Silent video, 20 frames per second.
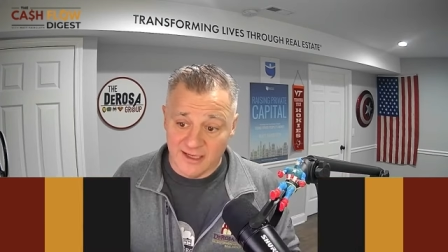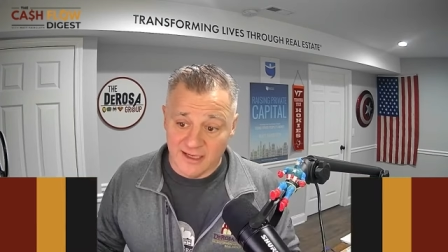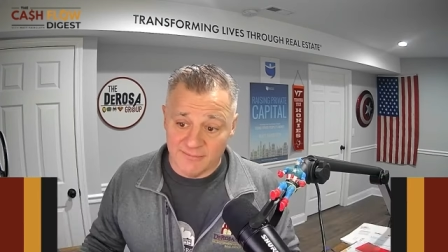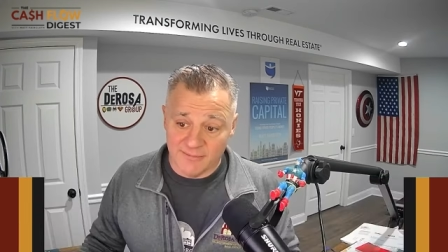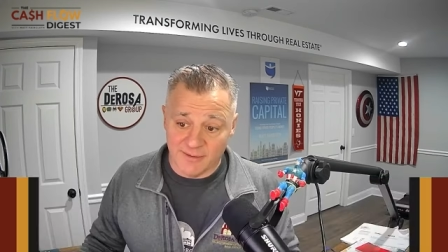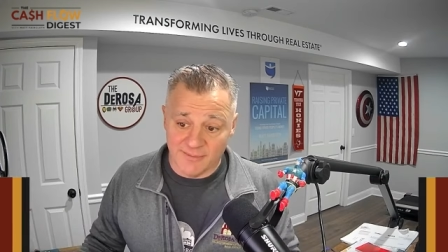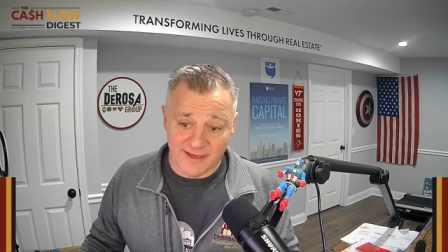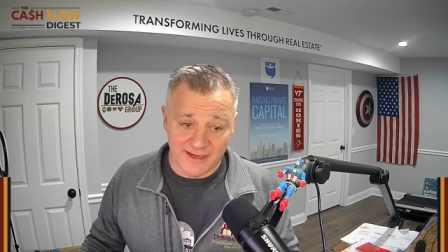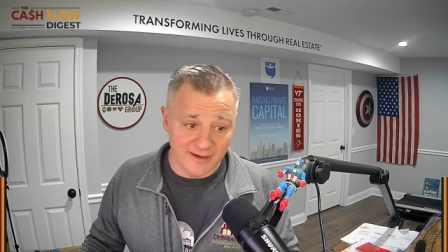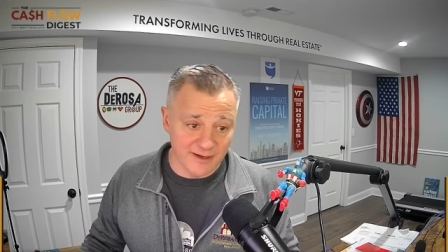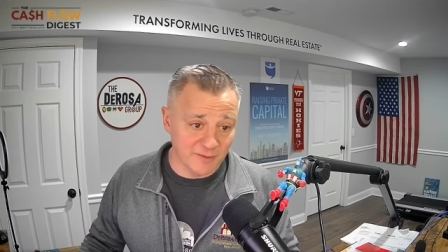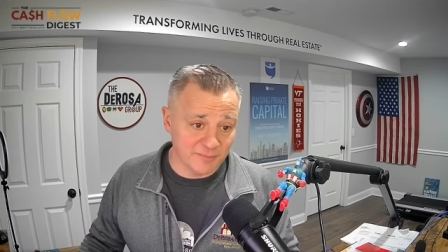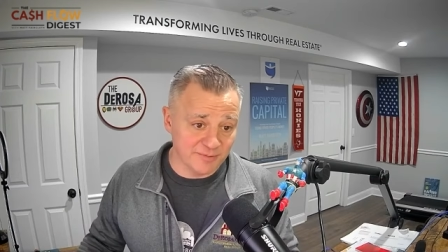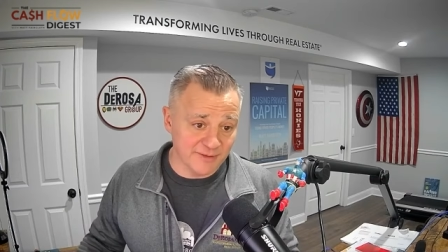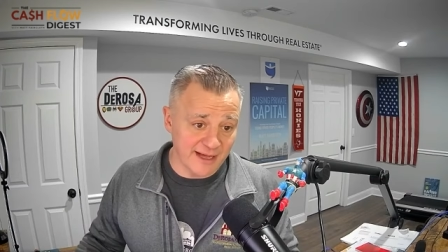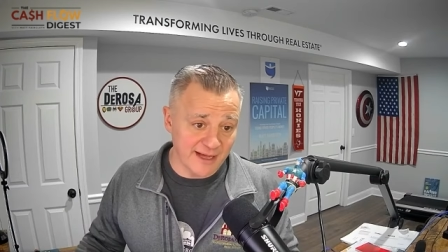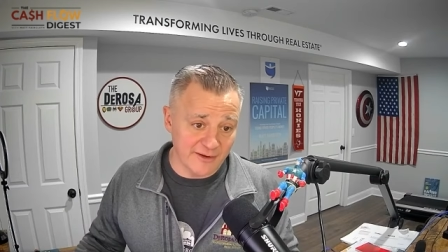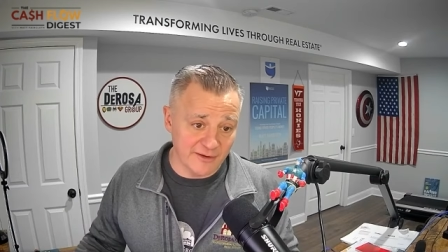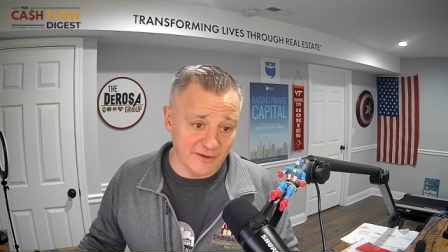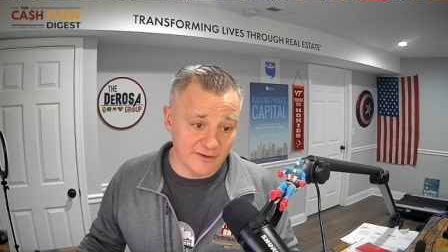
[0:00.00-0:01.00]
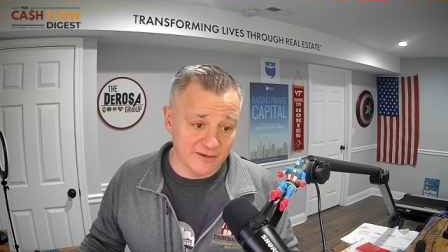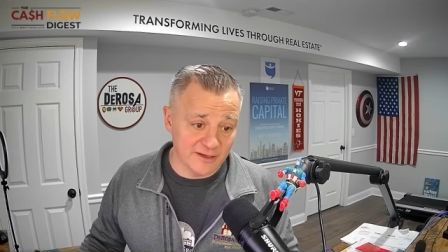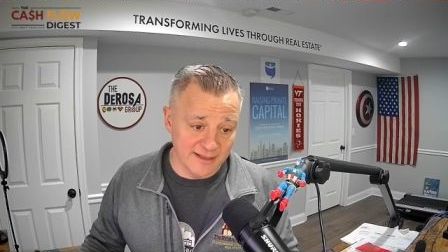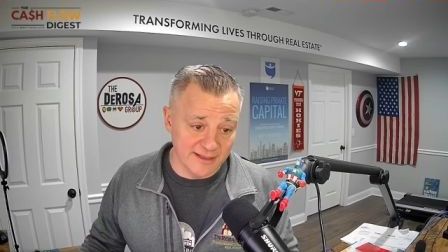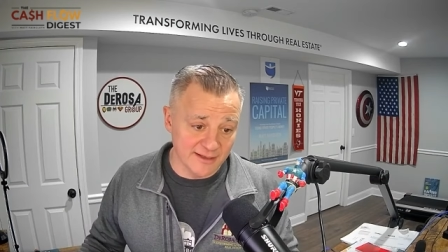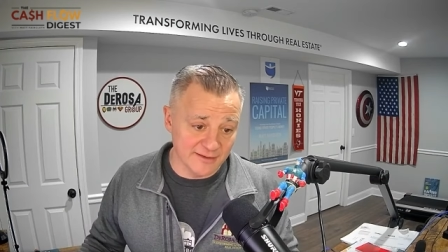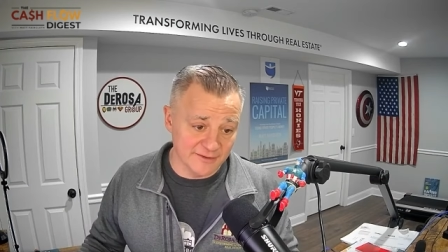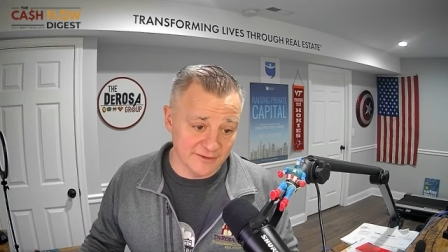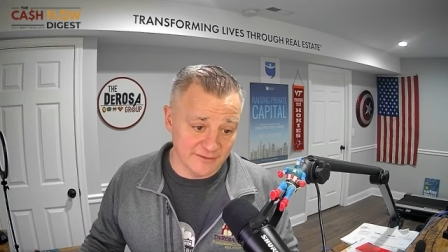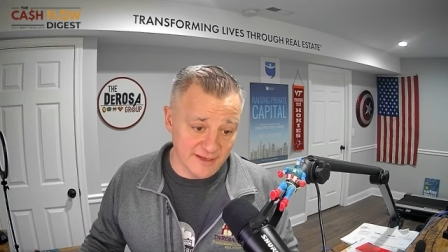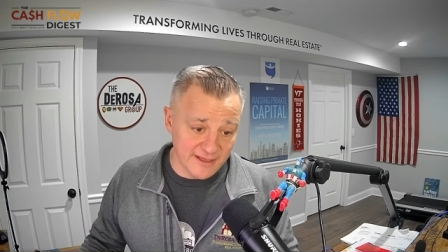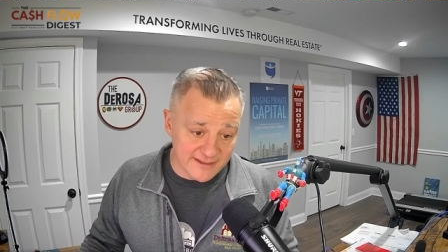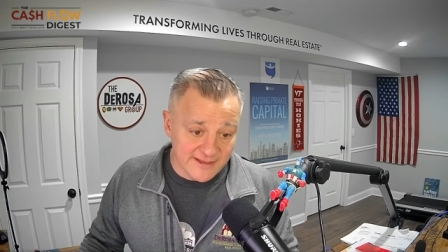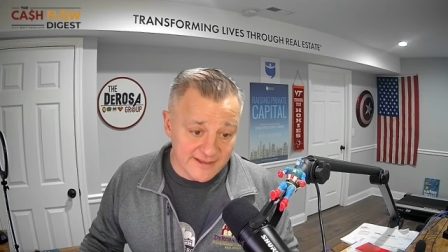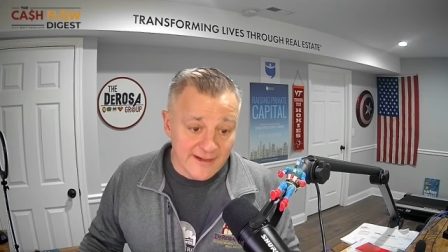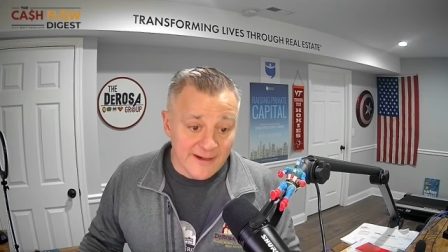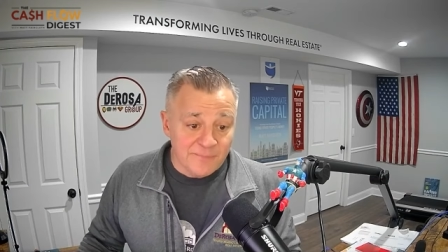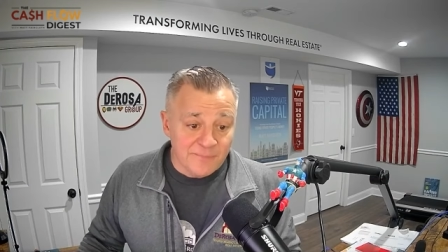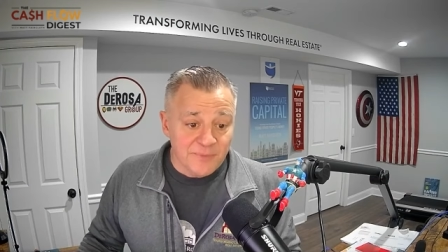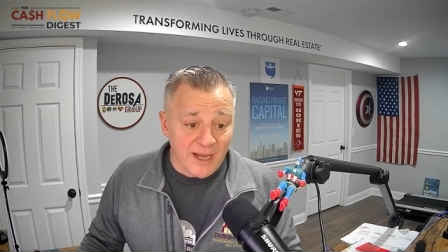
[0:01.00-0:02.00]
my man Eric Platter nailed it, right?
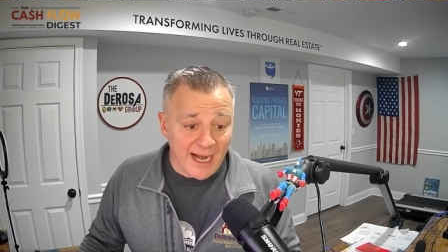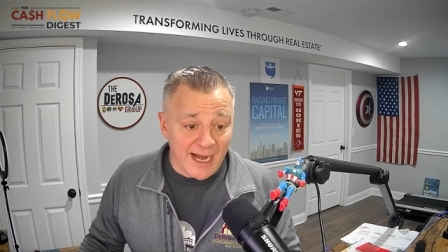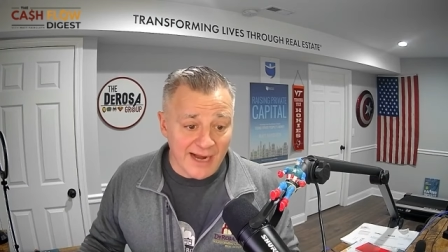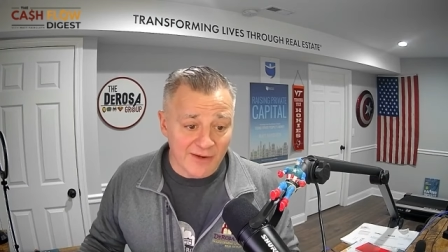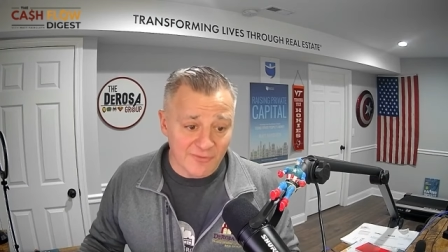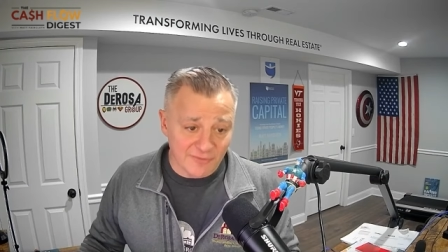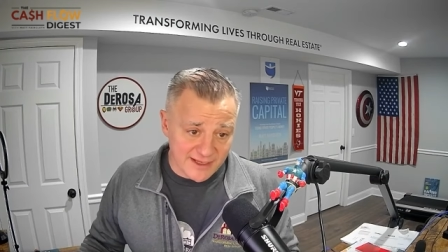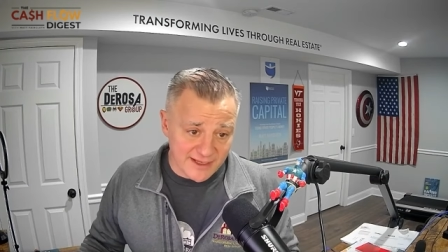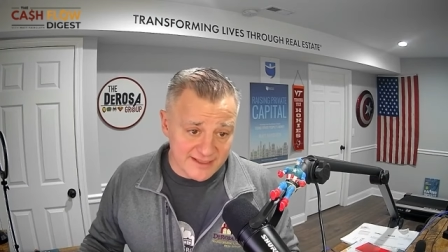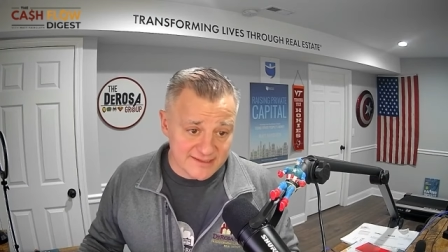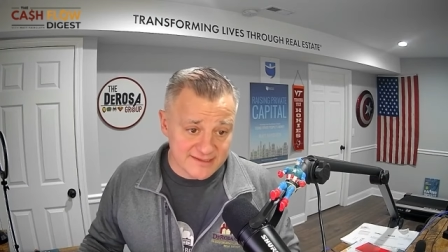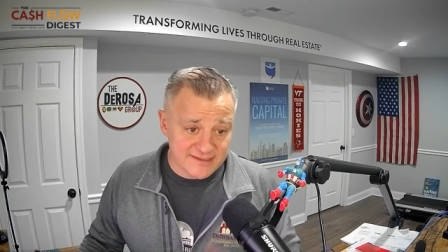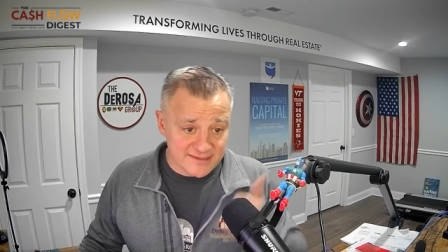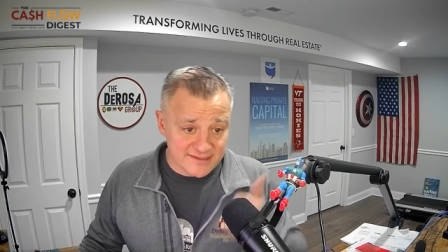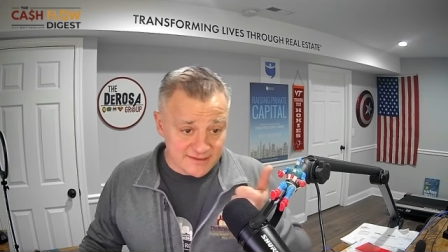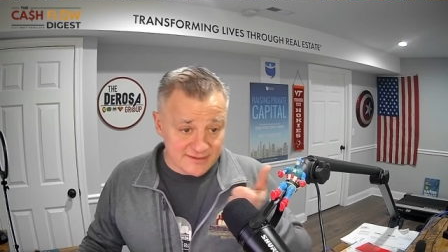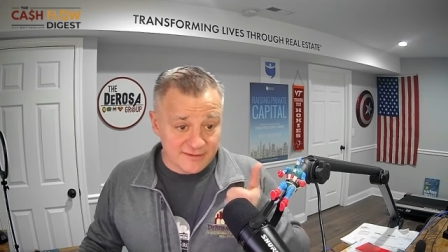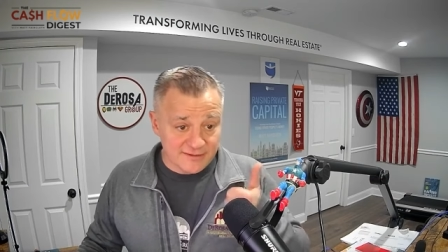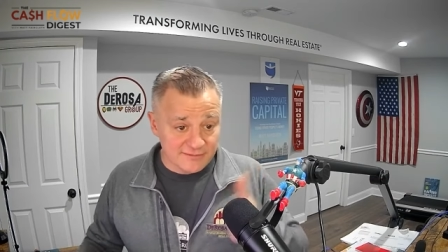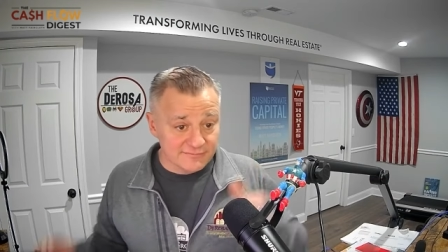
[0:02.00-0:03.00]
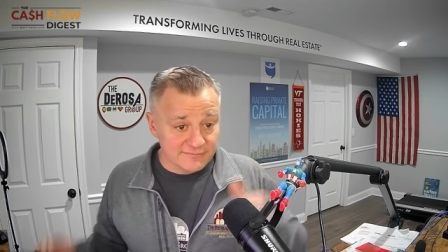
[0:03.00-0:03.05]
high yep. rates.